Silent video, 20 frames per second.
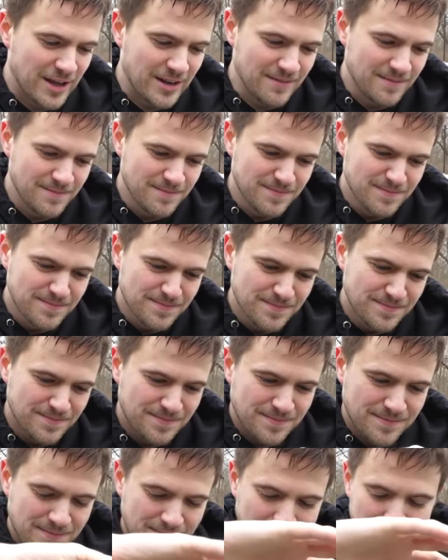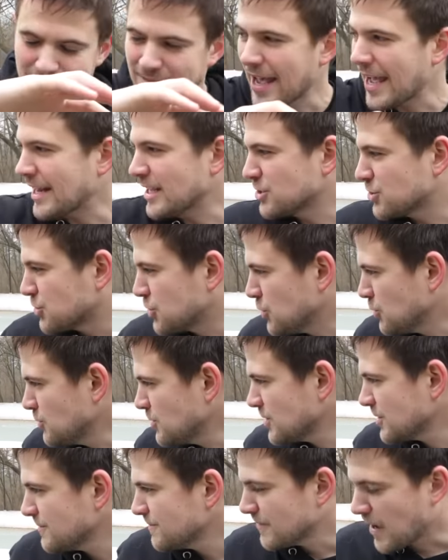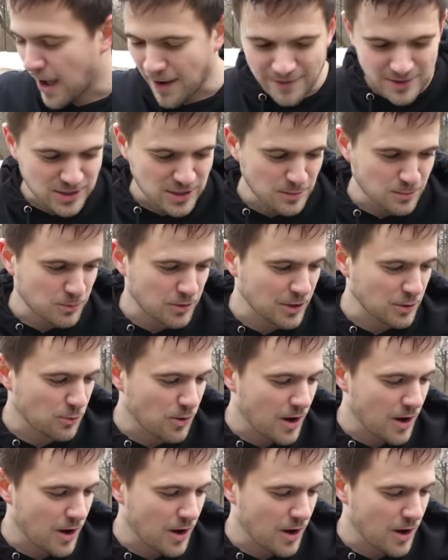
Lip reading: it, and it shoots obviously pretty